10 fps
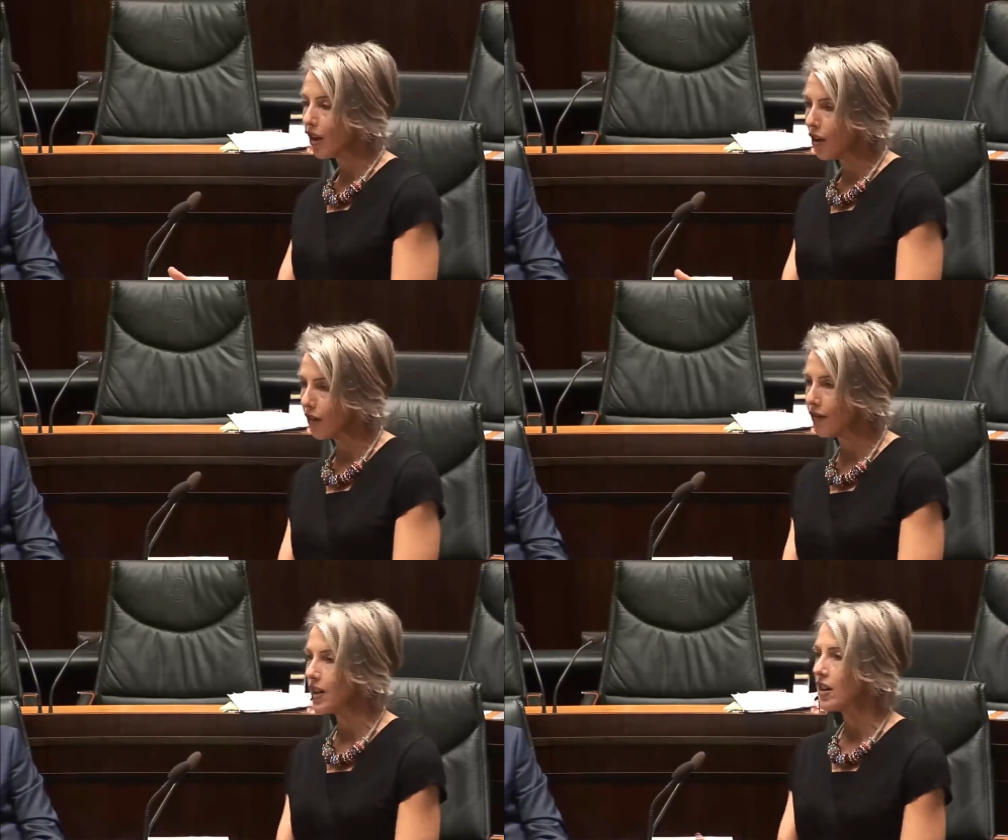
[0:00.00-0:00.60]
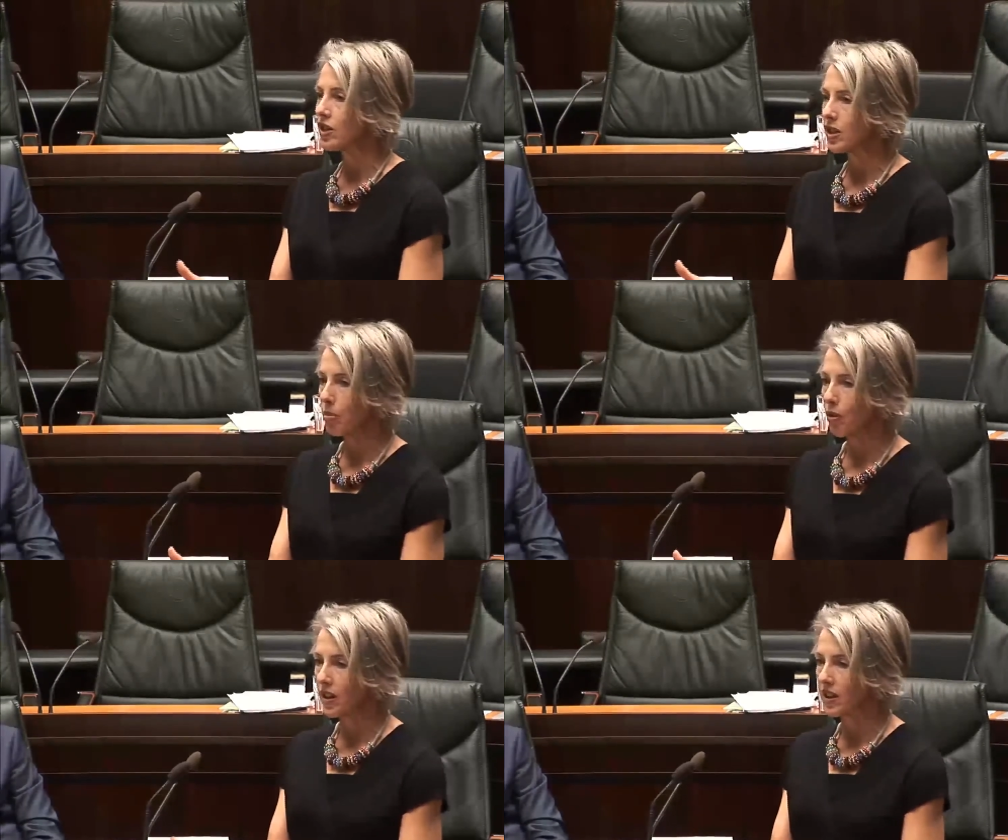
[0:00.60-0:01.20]
of
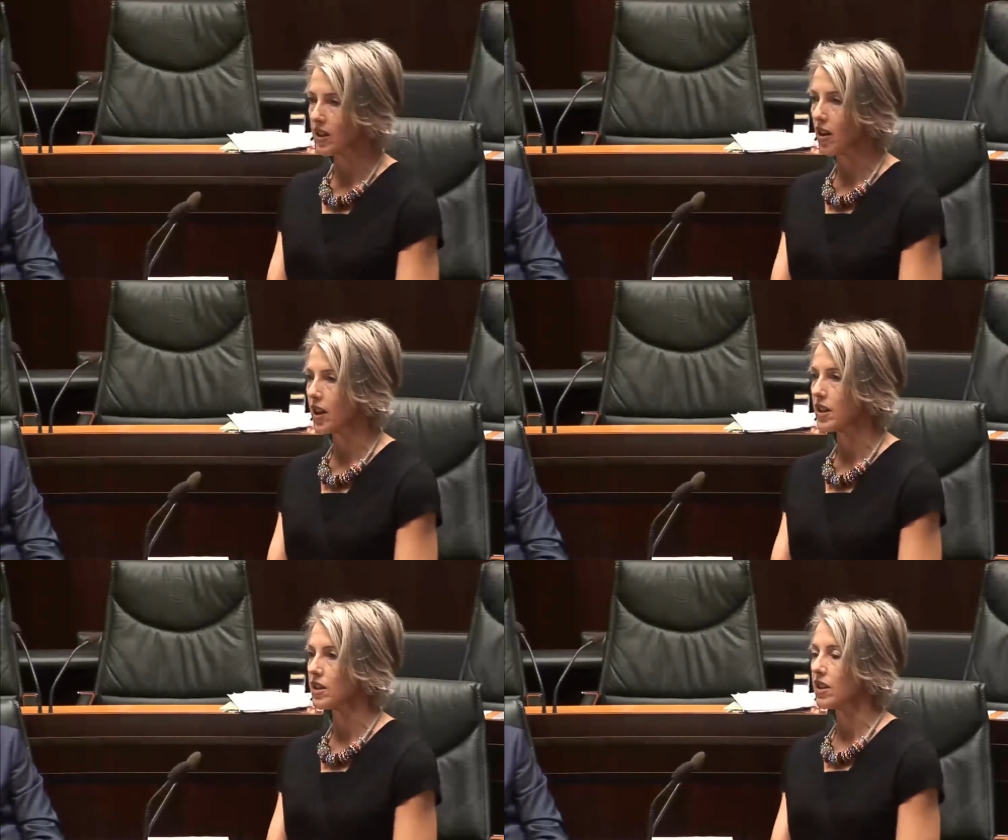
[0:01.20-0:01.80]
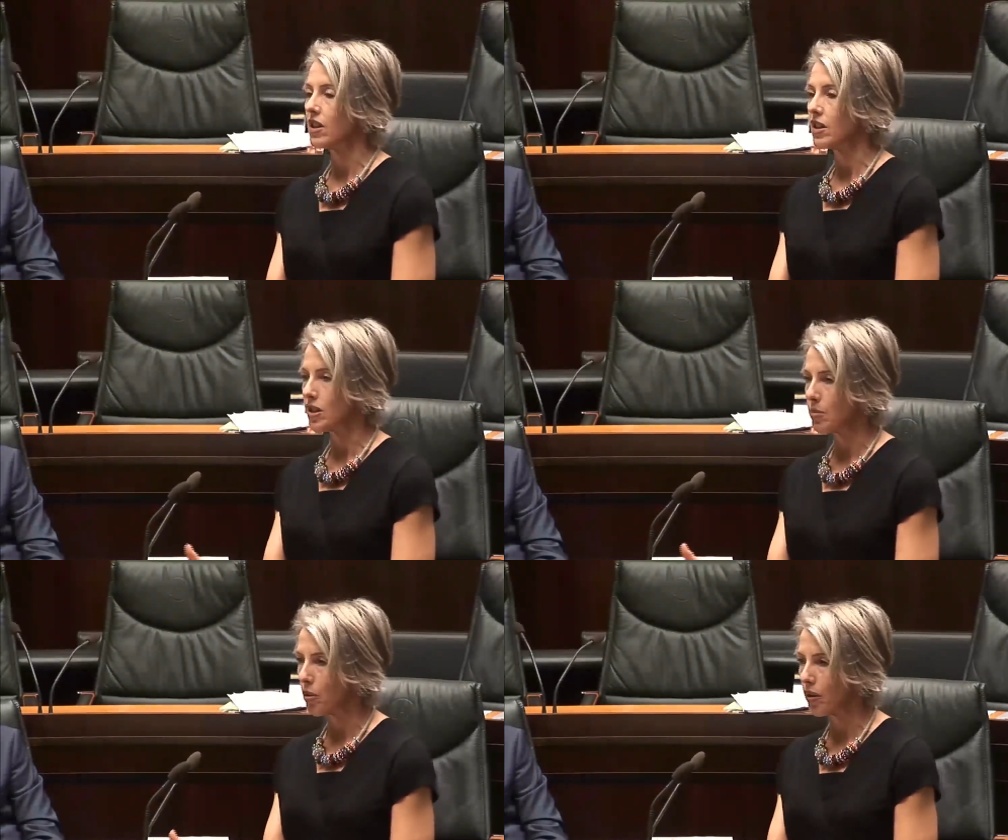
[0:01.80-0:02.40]
supporting science,
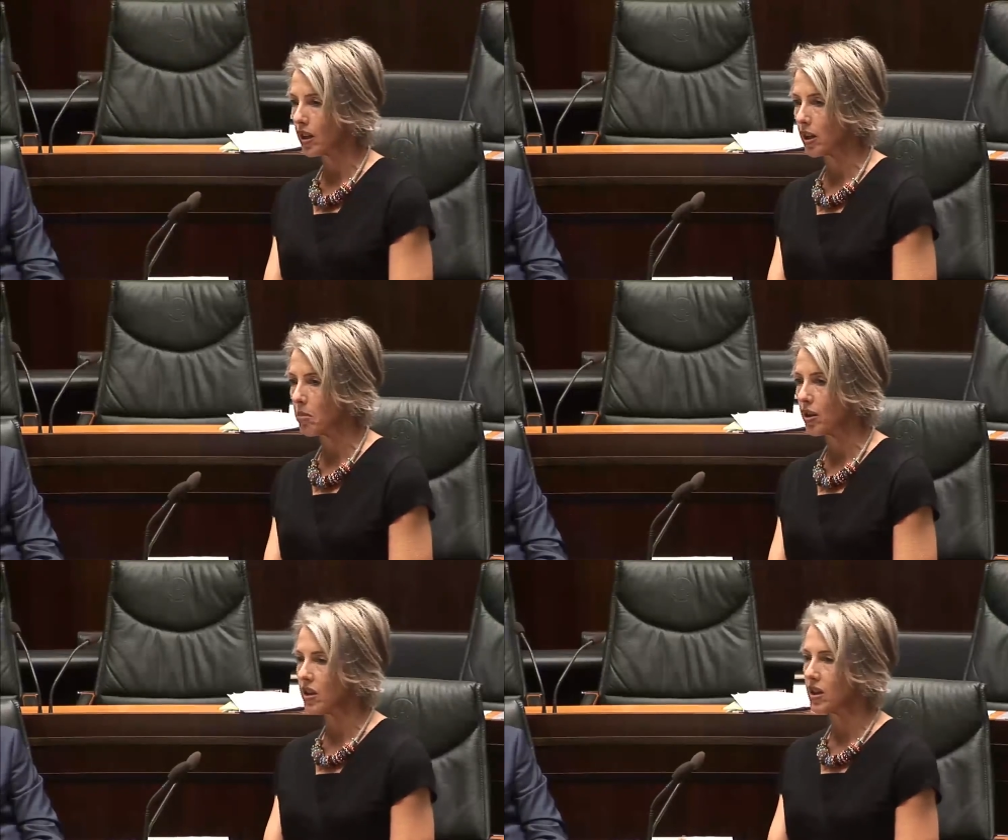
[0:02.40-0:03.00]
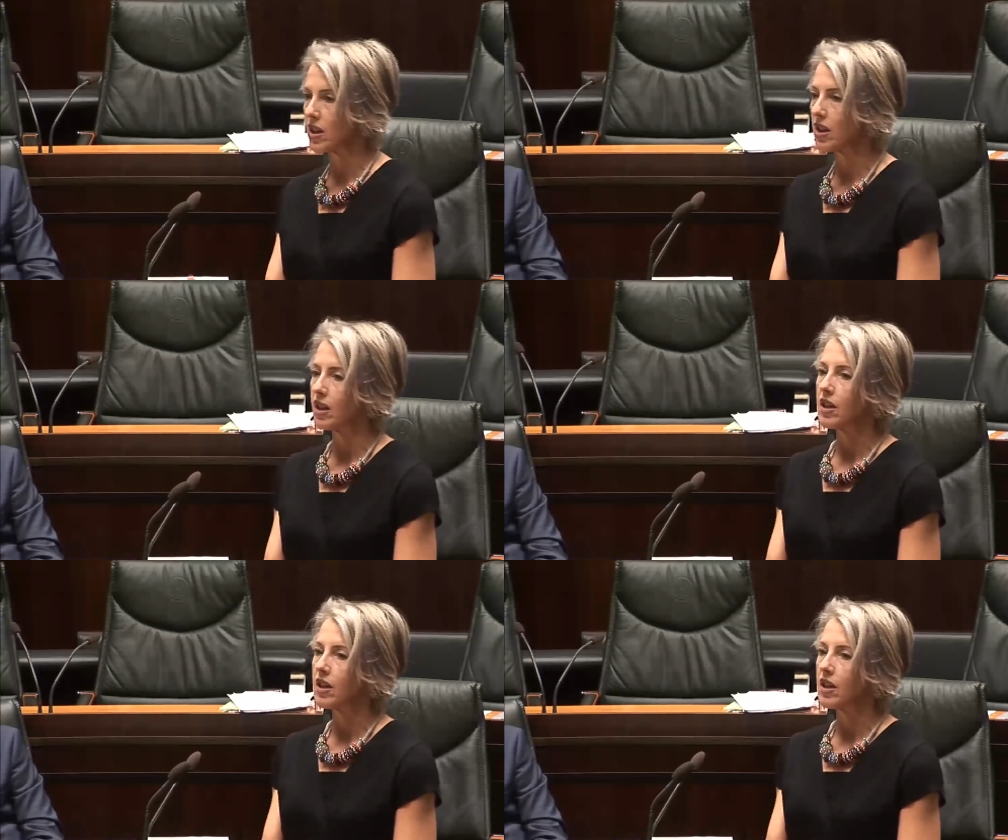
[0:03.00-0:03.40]
supporting community,